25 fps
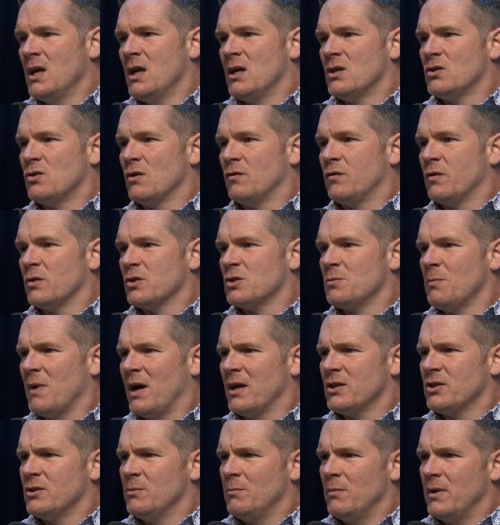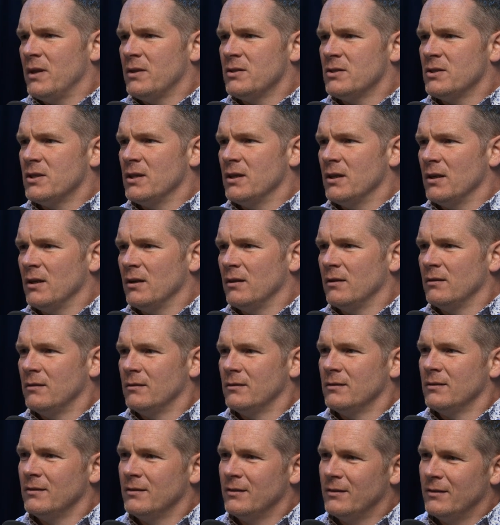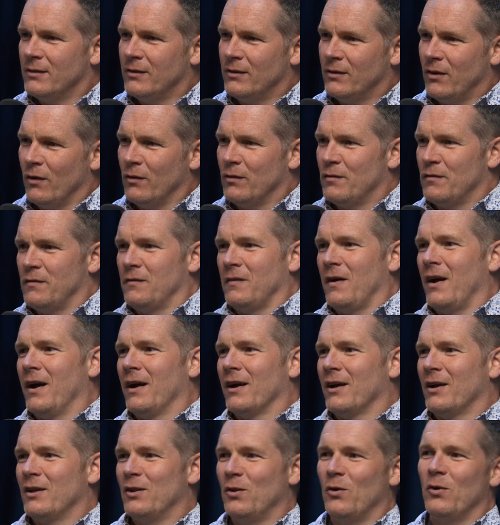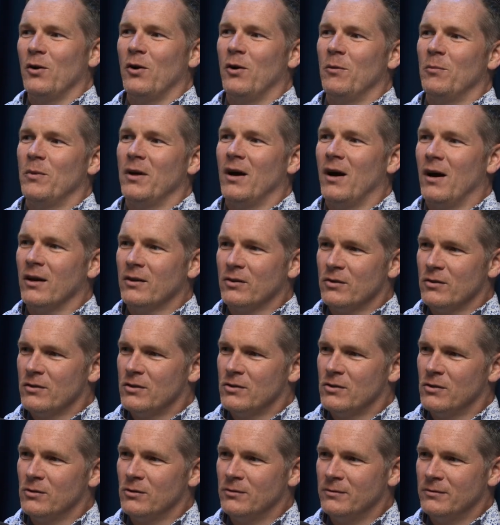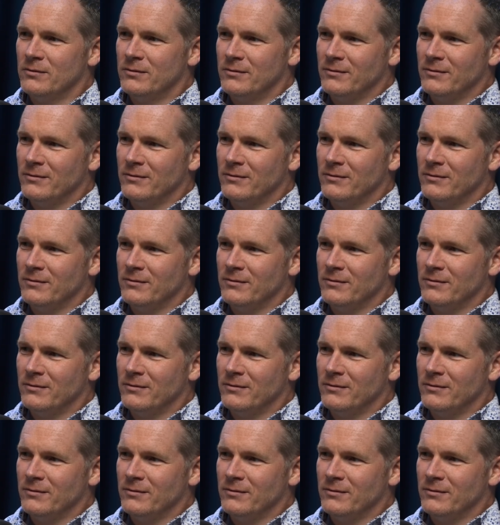So if we're smashing myths here, does fat clog up the arteries, John?